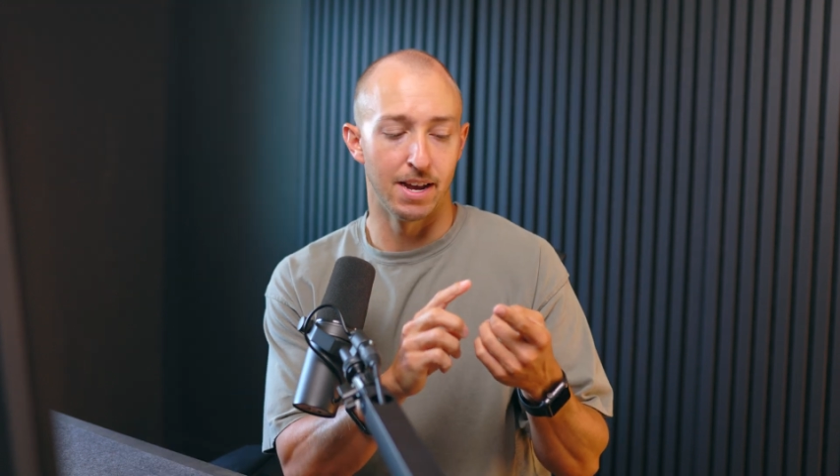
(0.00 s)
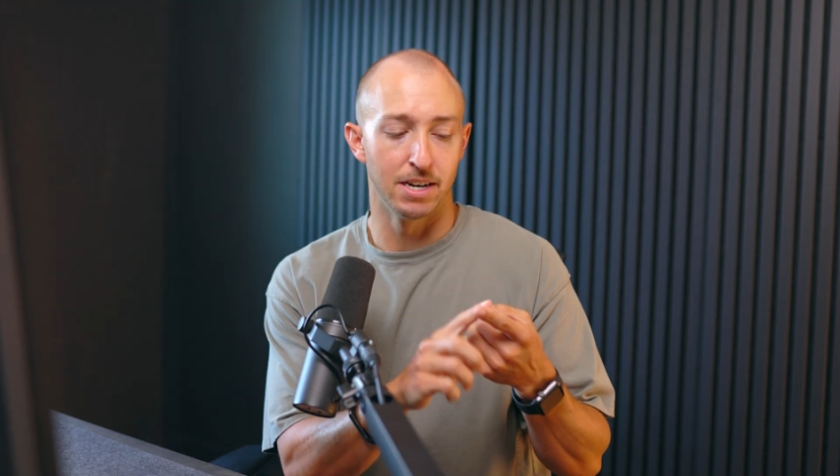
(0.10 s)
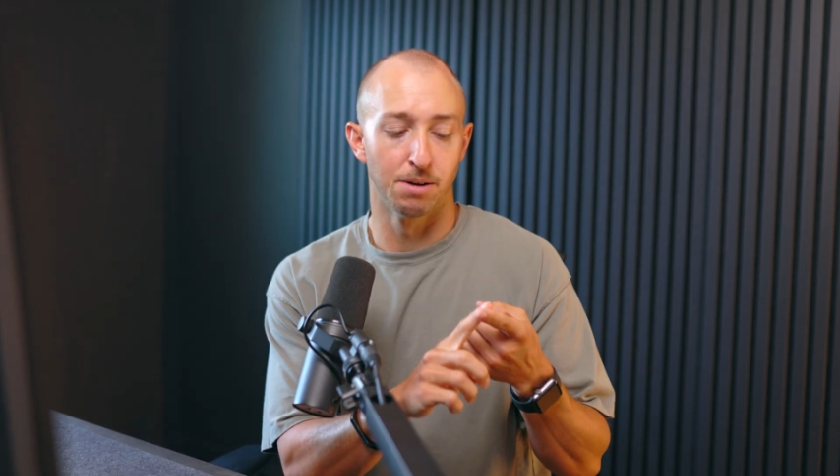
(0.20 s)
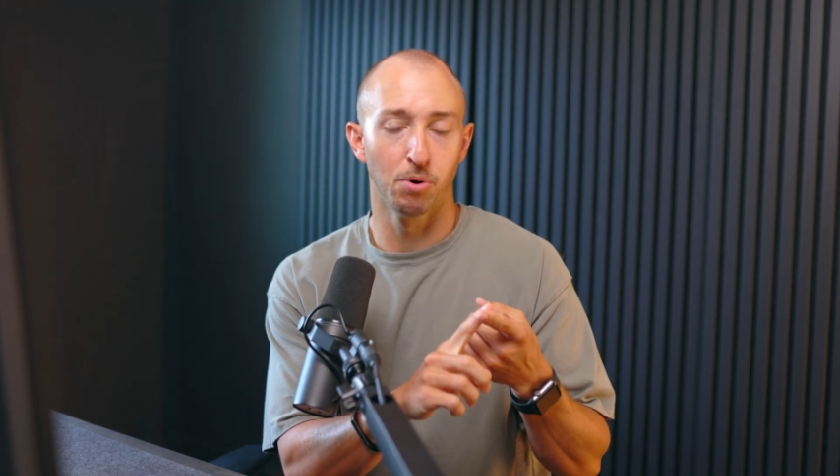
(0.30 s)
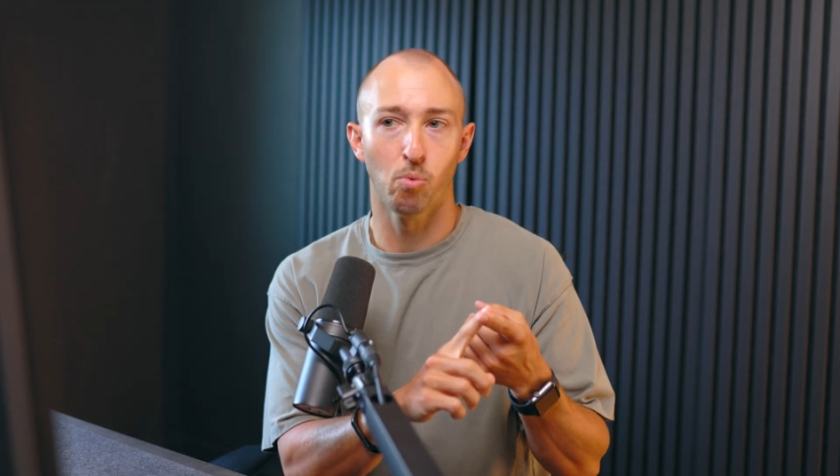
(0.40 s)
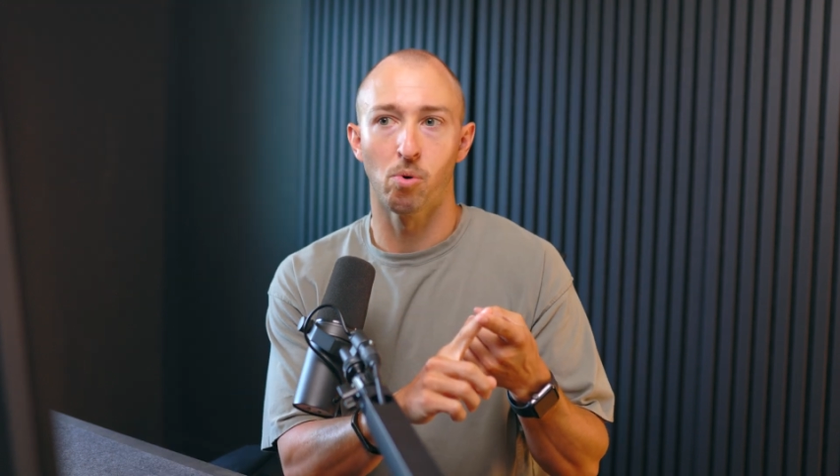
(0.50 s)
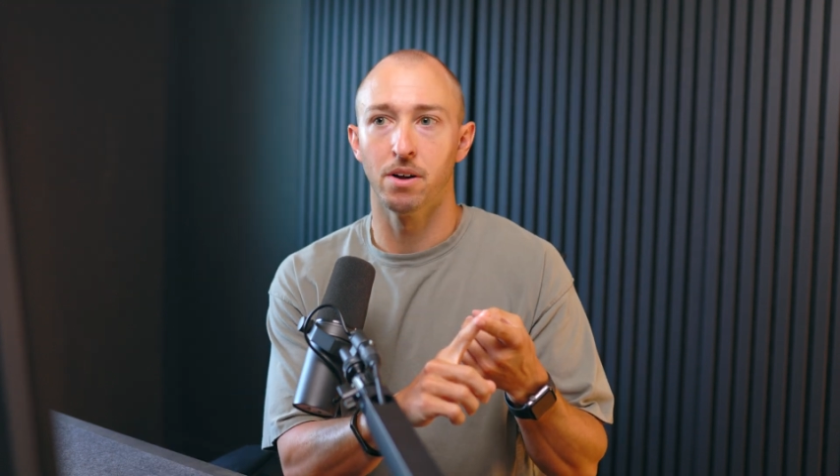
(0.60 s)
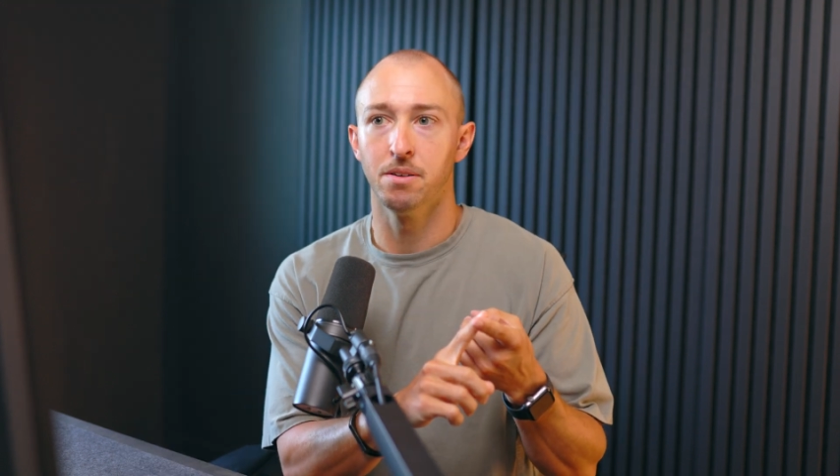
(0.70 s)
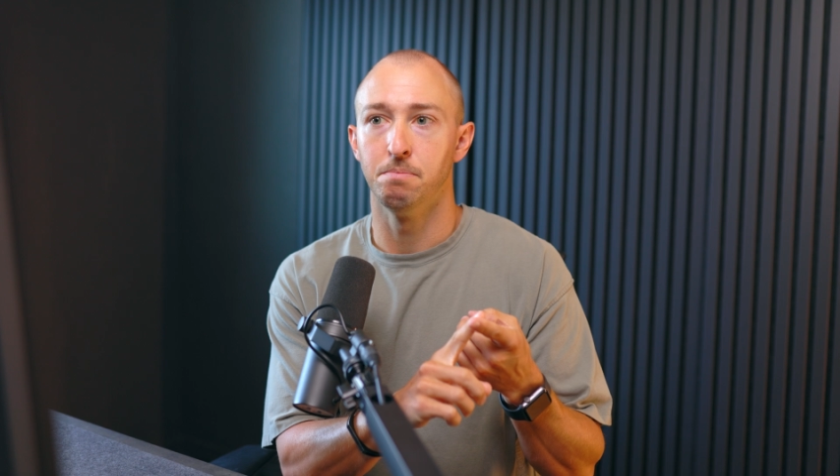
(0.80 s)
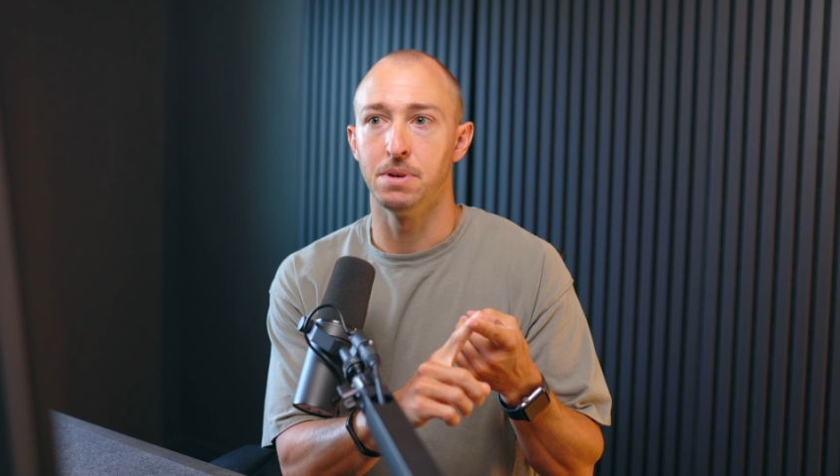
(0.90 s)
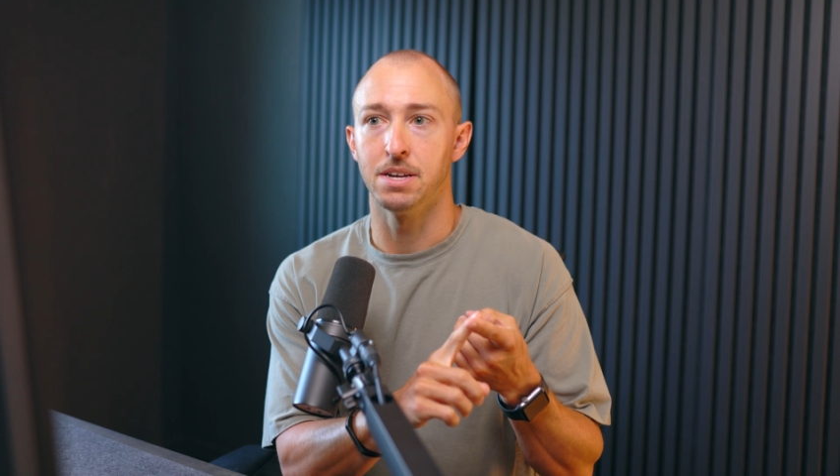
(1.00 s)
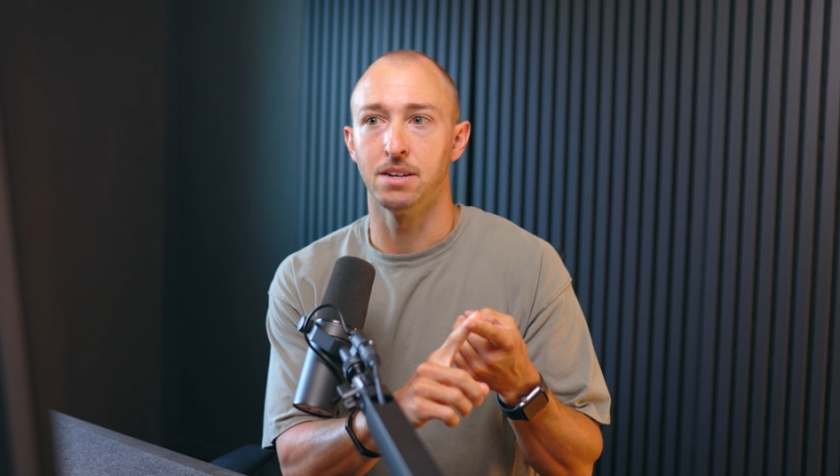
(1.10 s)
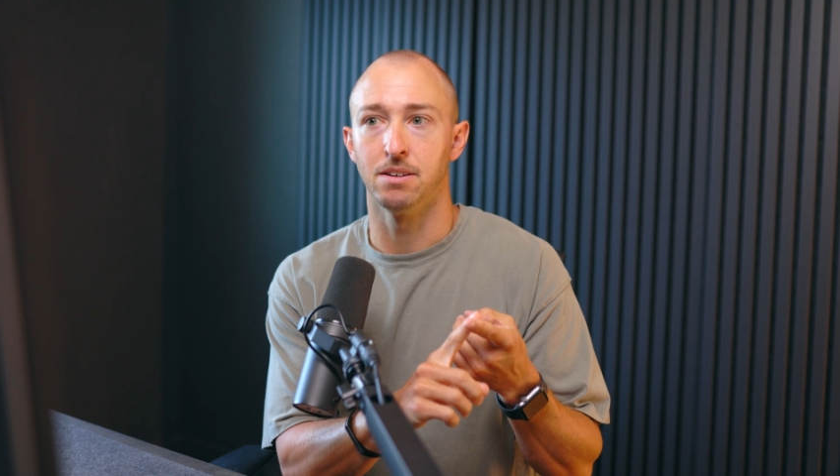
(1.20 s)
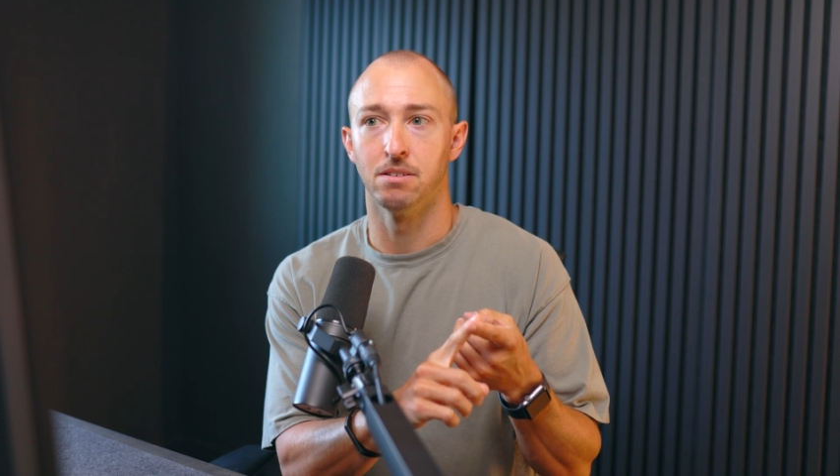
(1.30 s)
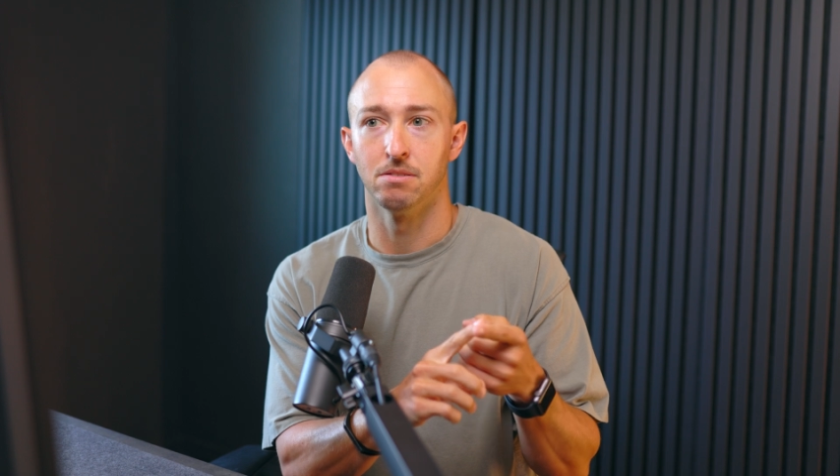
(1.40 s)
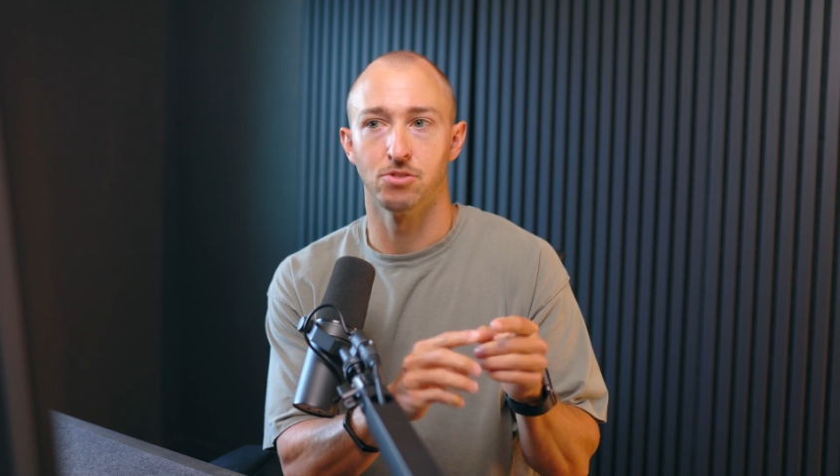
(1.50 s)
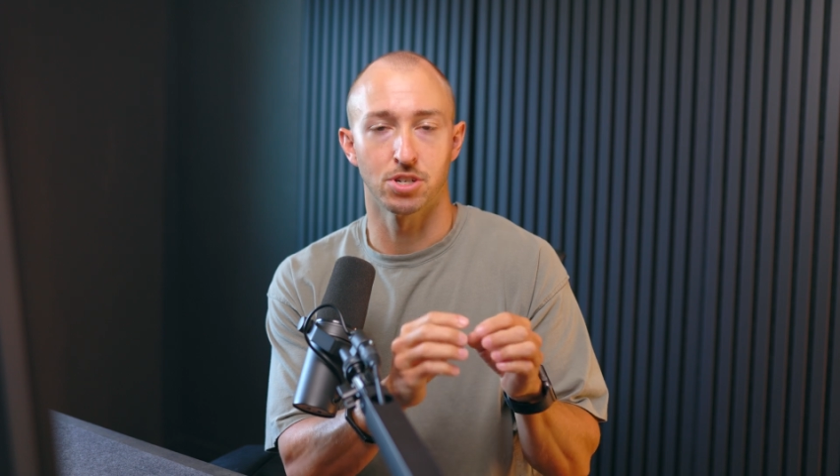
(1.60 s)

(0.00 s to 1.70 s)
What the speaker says: And number 1 being